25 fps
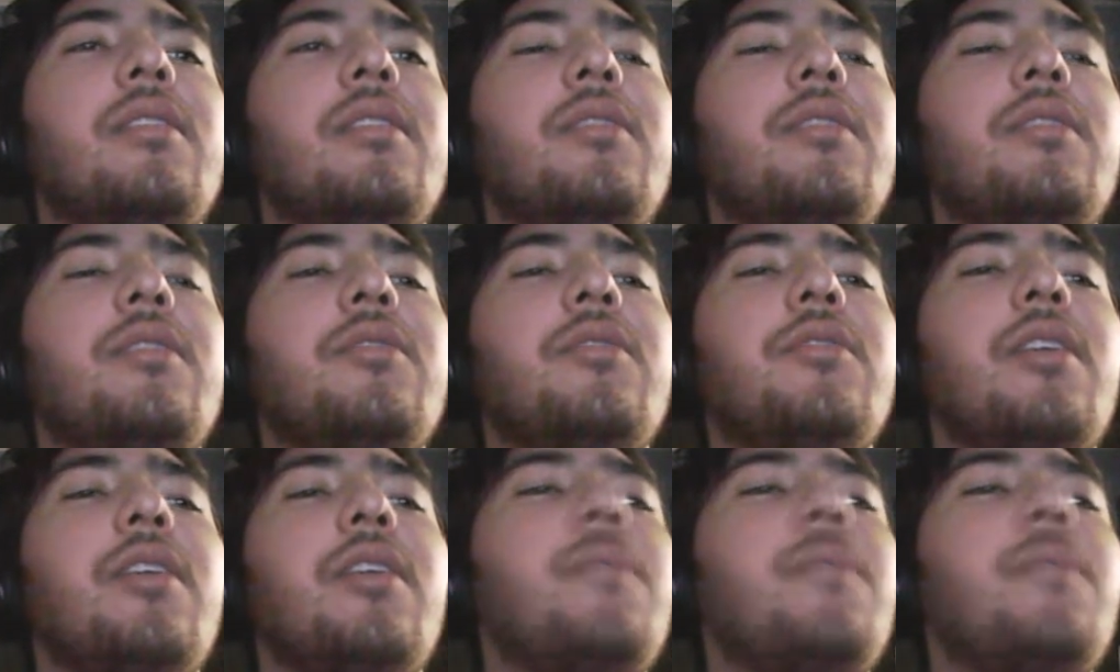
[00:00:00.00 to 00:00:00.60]
You
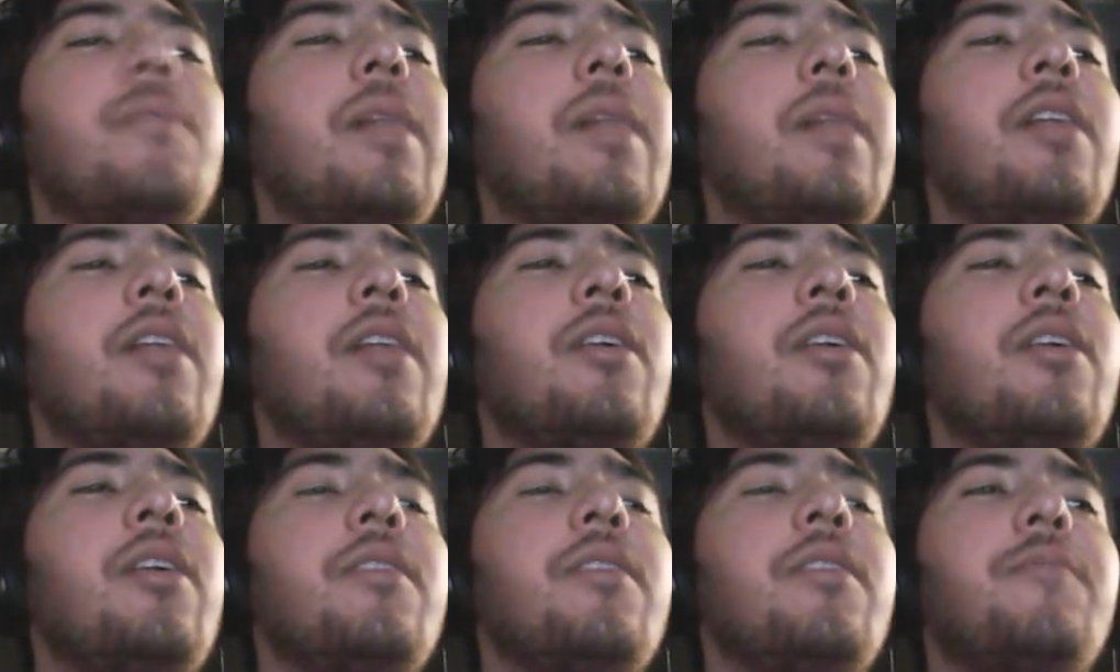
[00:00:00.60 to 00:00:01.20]
have a
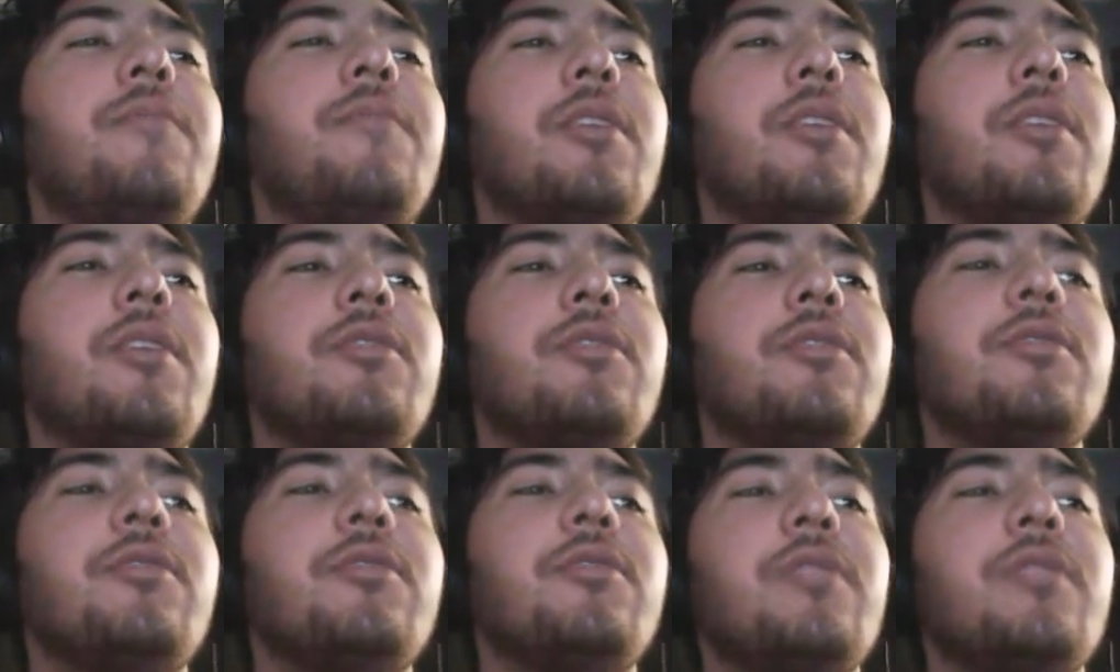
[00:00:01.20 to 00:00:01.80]
lot of
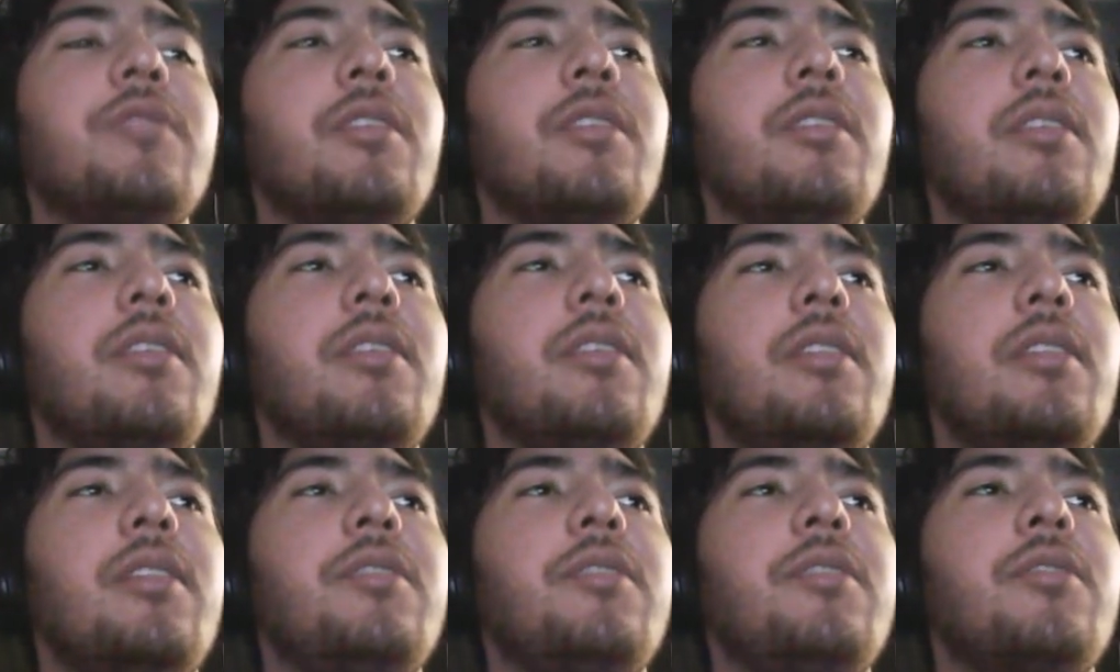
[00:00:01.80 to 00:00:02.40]
percussions here.
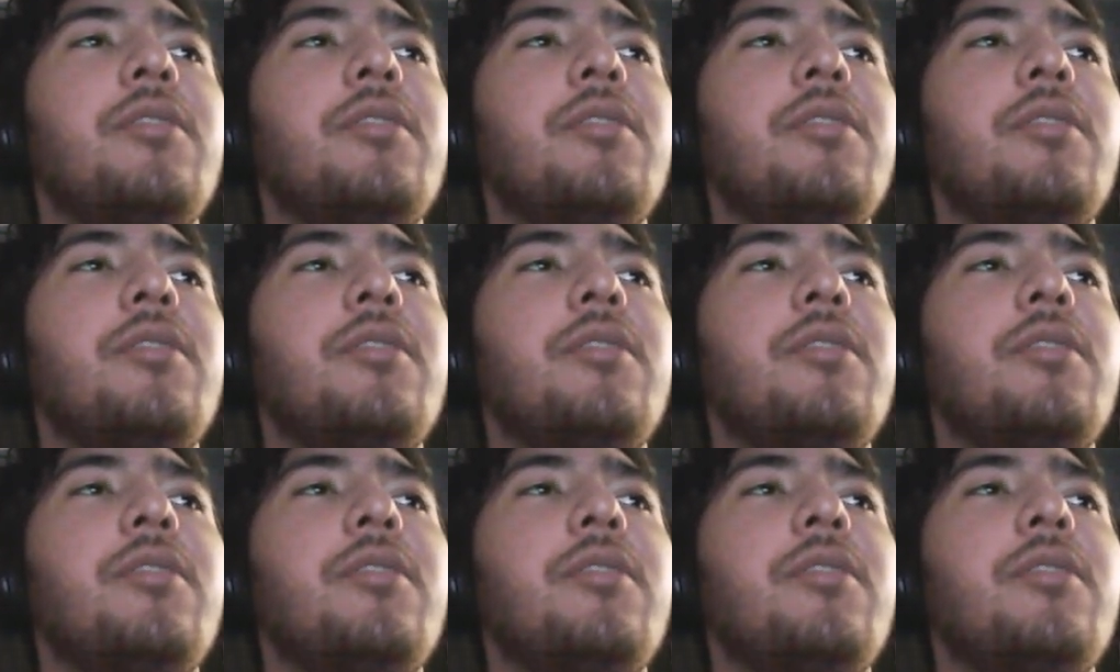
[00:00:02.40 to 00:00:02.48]
You